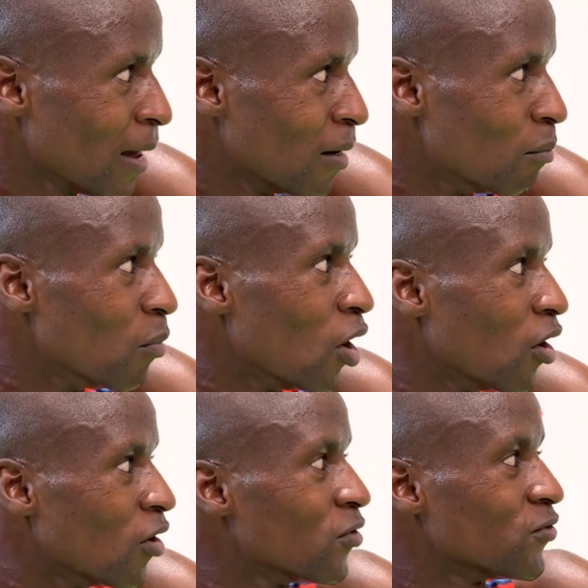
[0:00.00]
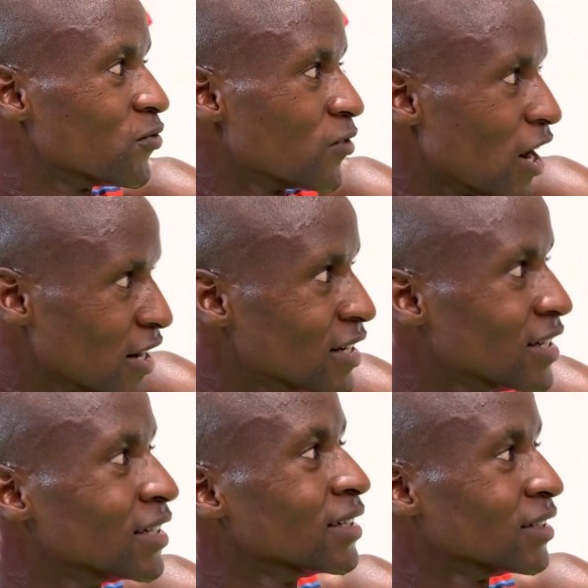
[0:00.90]
more fun
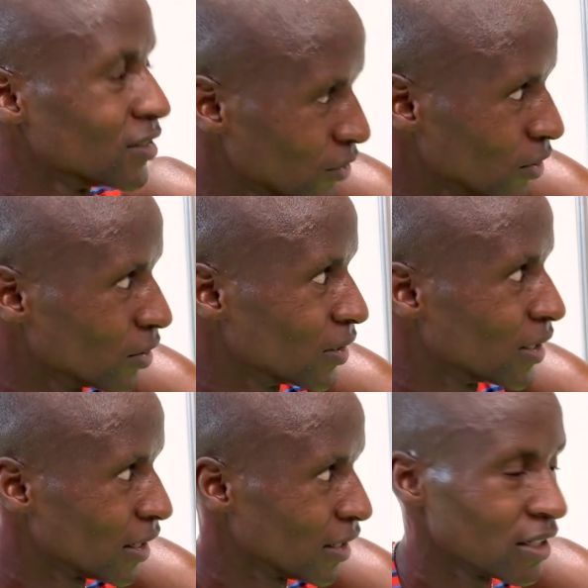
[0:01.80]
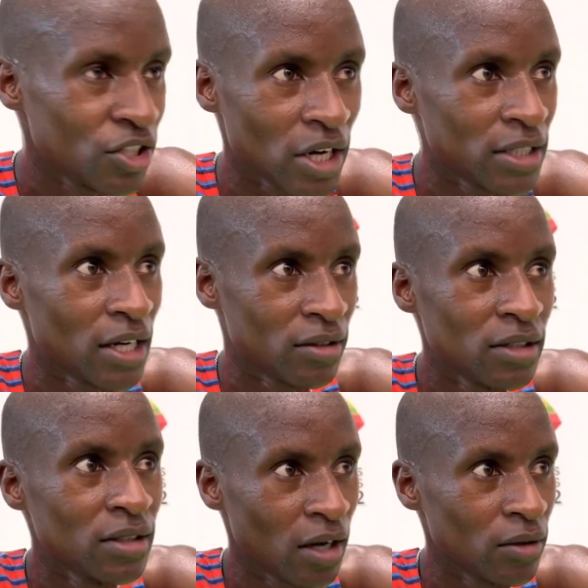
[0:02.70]
for at the Track Town.
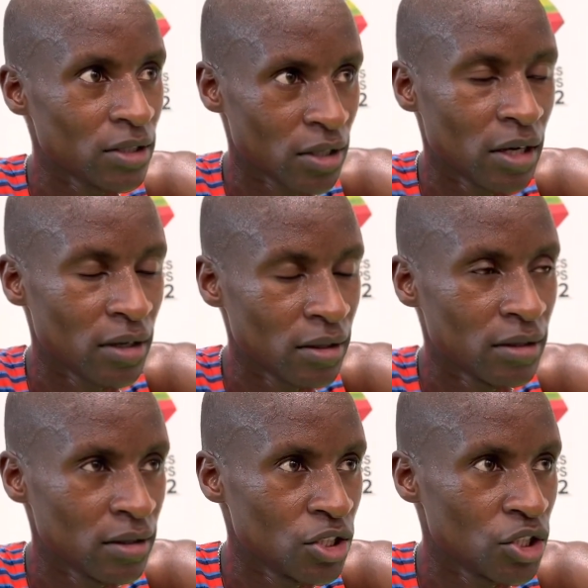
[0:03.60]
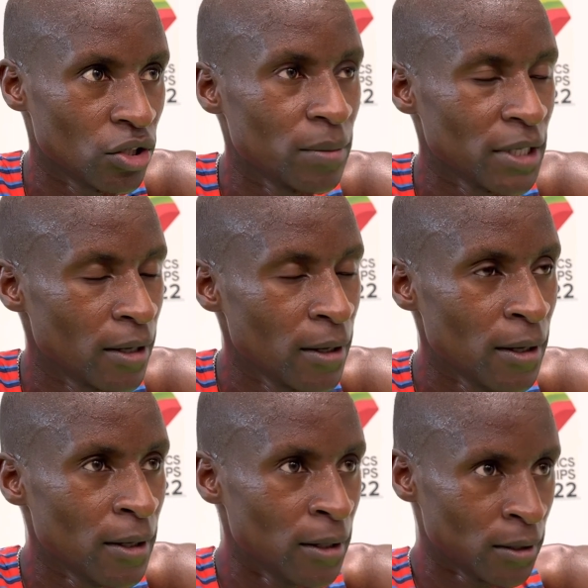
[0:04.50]
I was gonna show.
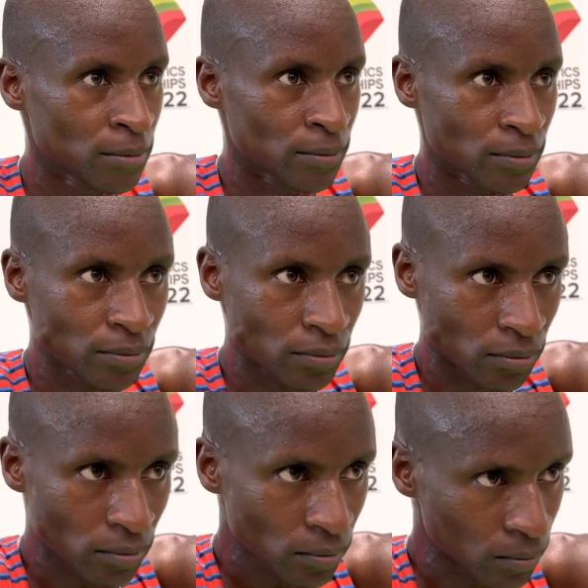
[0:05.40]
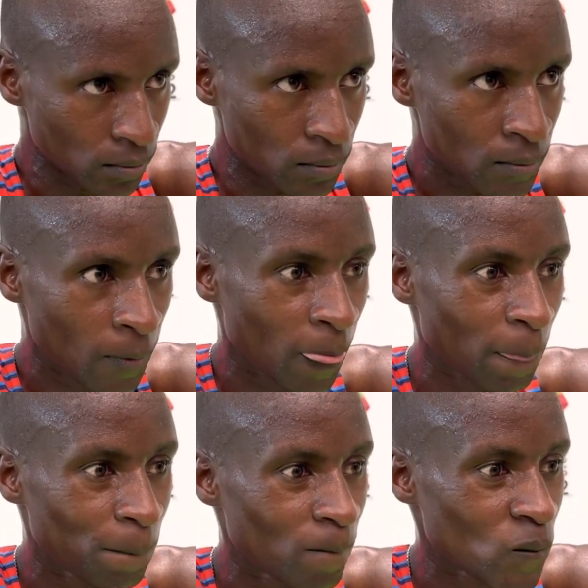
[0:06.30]
Yeah. How did it feel to put the jersey on
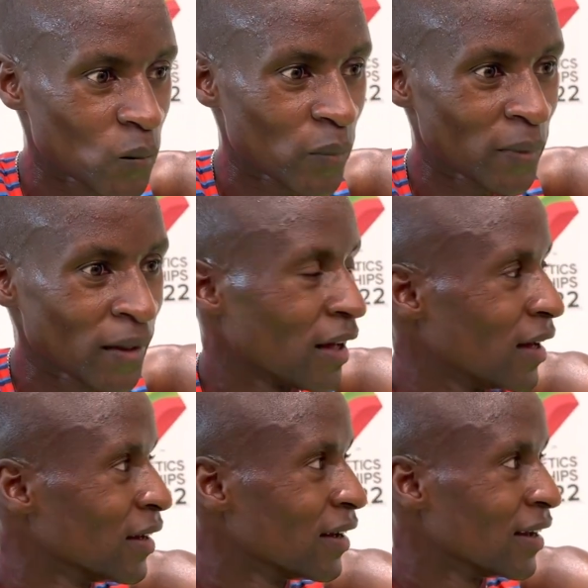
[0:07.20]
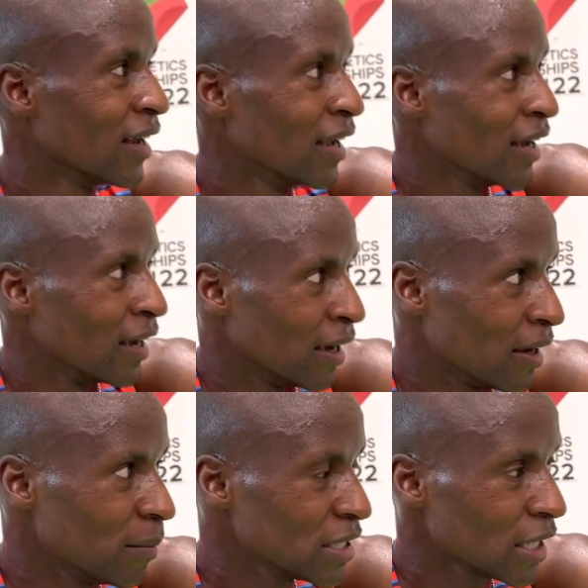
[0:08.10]
your USA jersey?
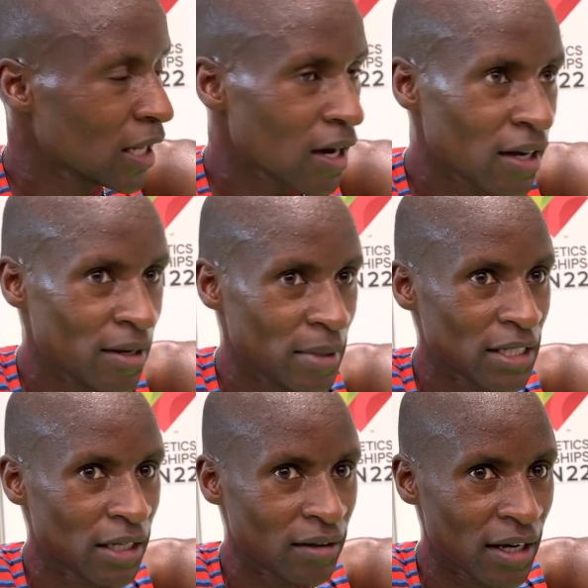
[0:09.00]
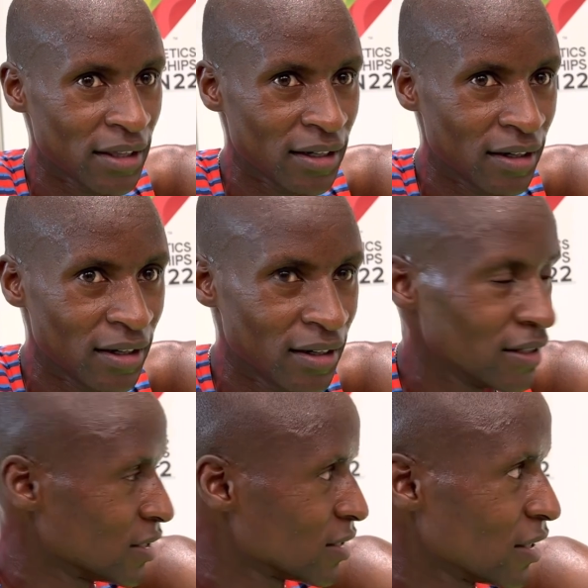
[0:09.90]
It means a lot. It means a lot. I think uh,
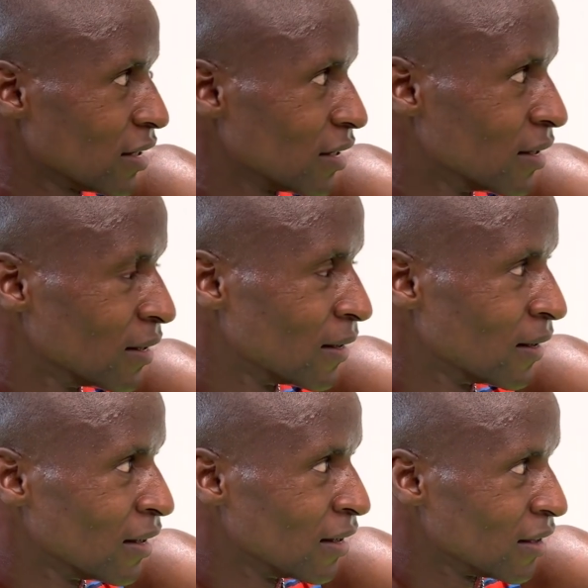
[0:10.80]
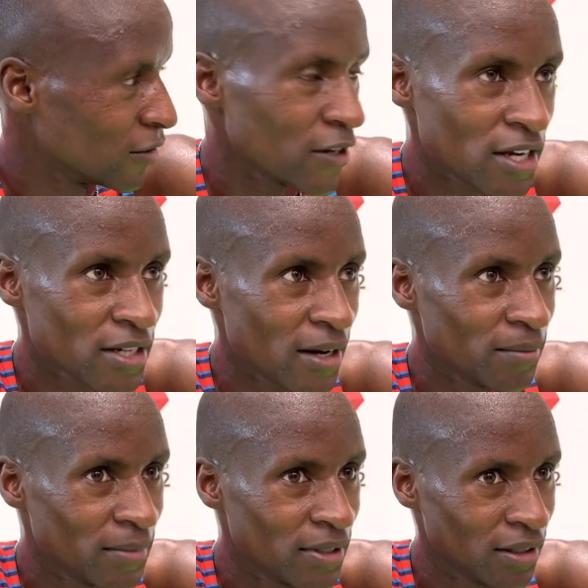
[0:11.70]
this is the the first
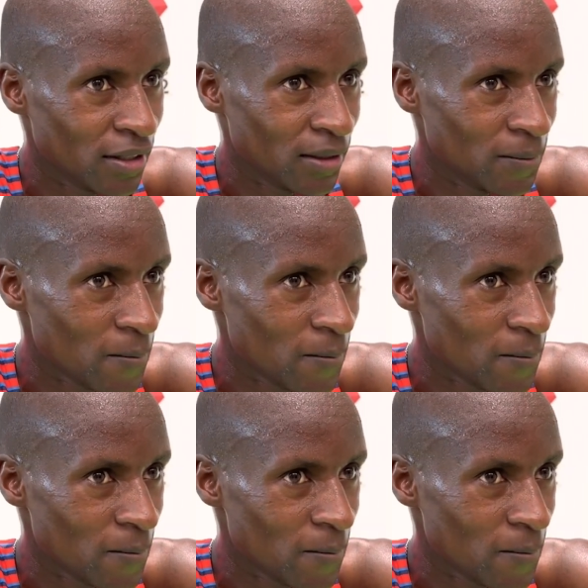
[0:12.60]
time uh,